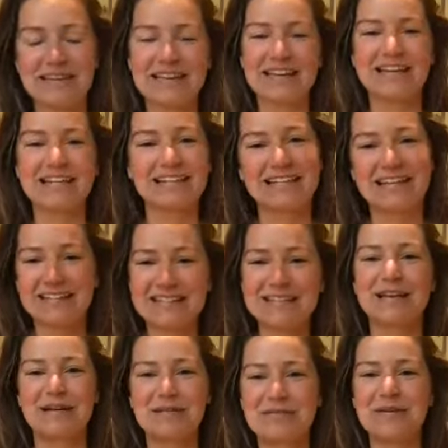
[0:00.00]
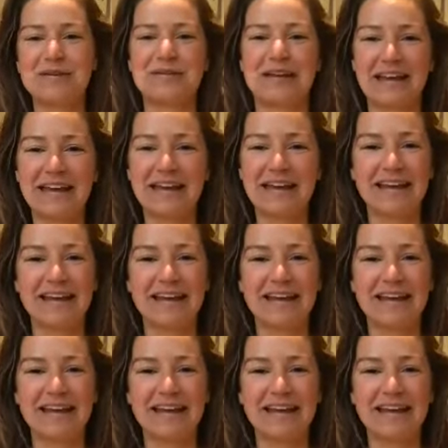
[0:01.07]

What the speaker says: and it's going to be okay.